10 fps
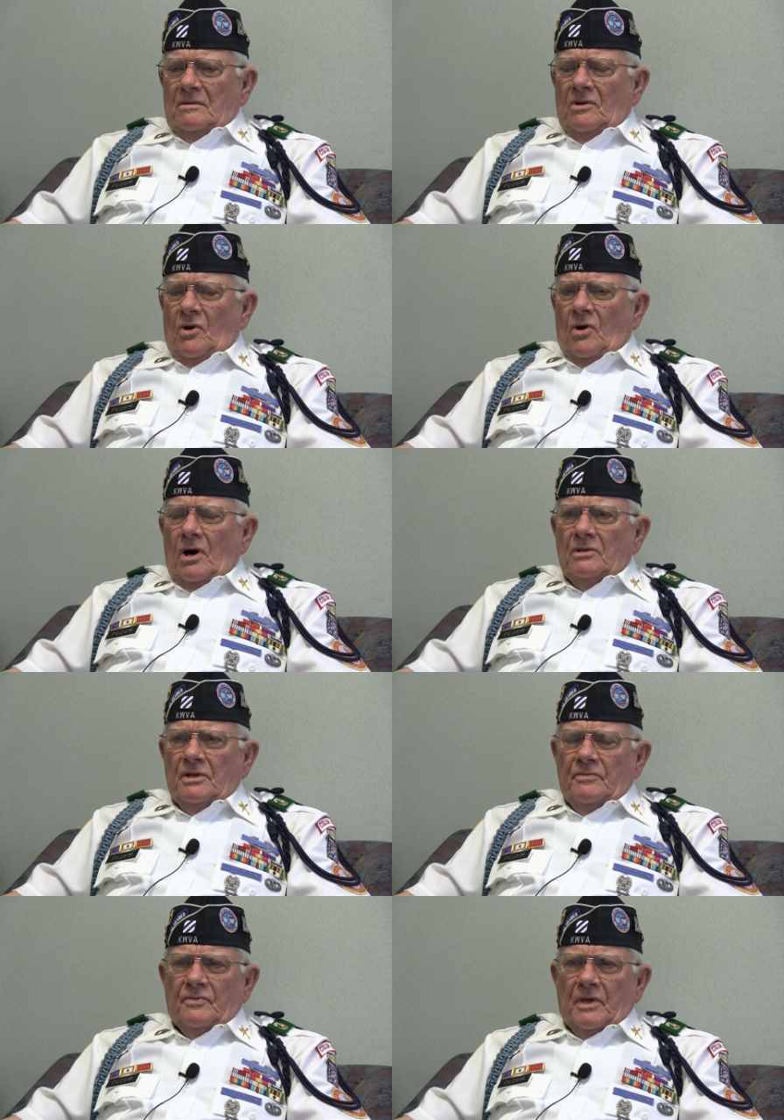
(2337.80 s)
No, I'll
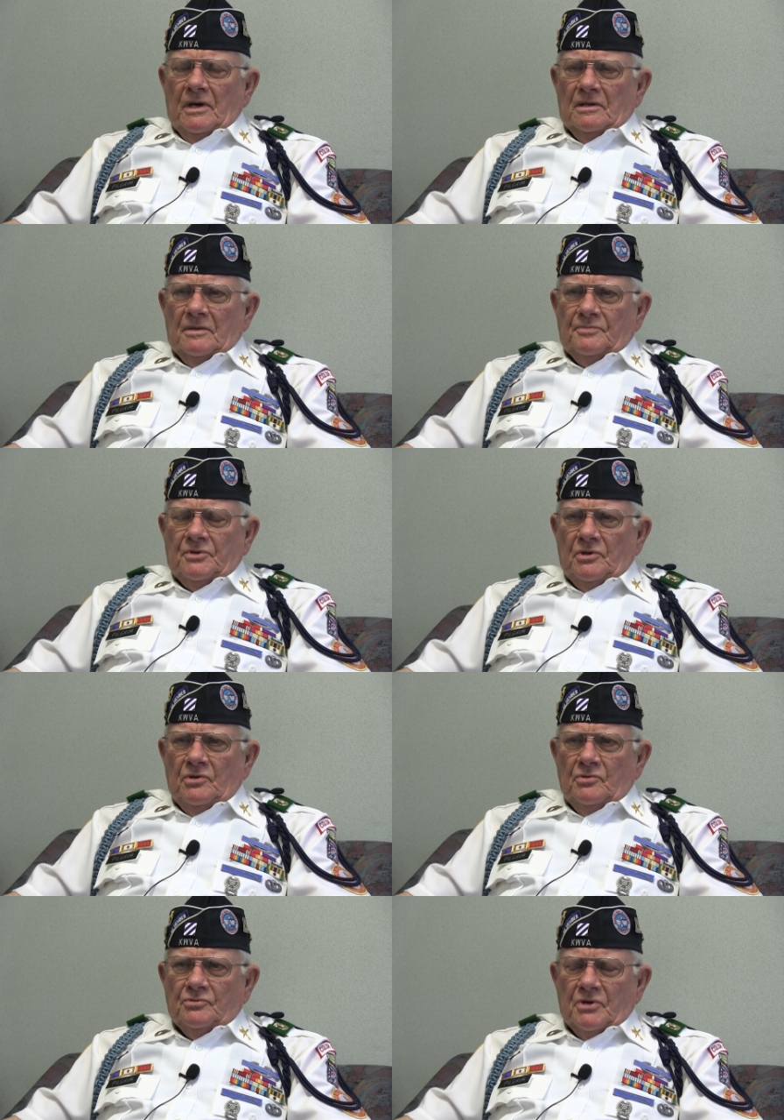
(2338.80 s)
leave that up to
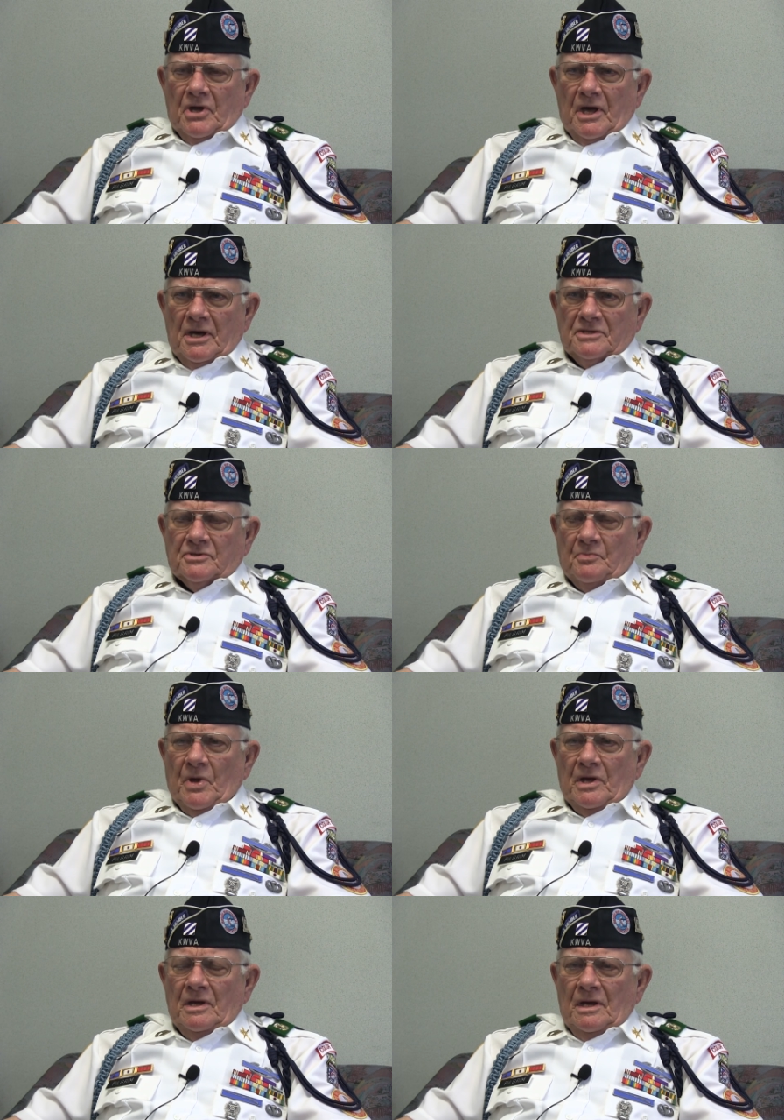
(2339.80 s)
you to ask
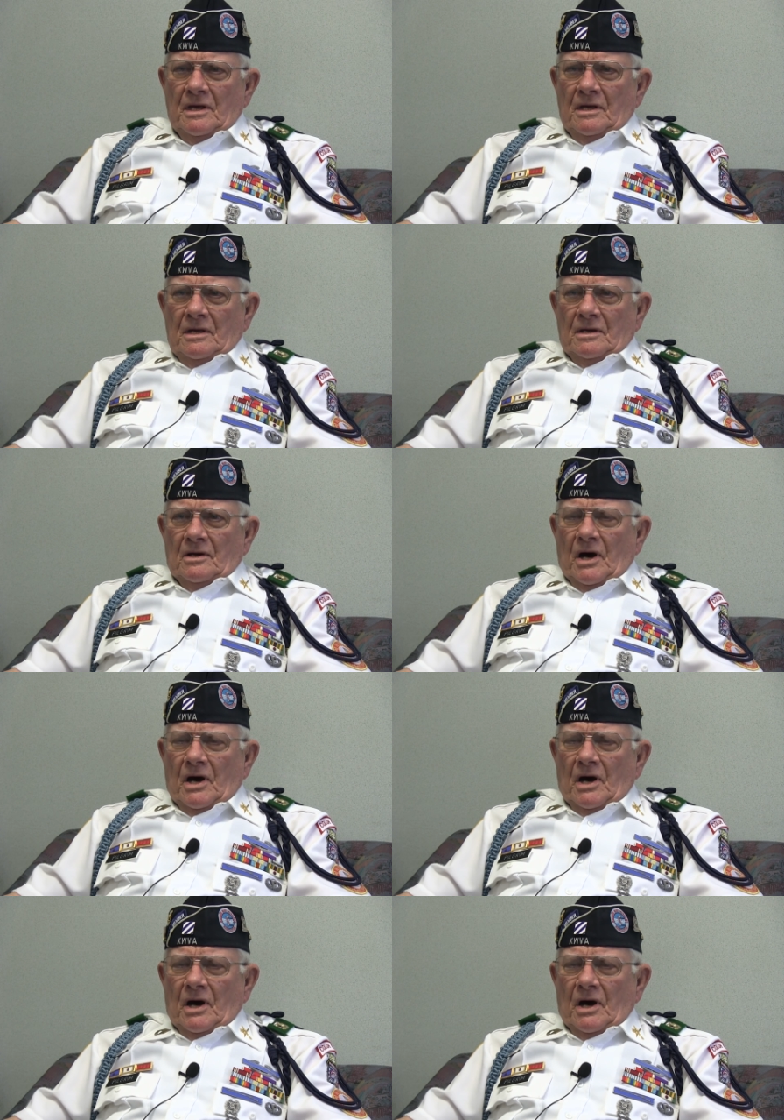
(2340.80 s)
me. Mm-hmm.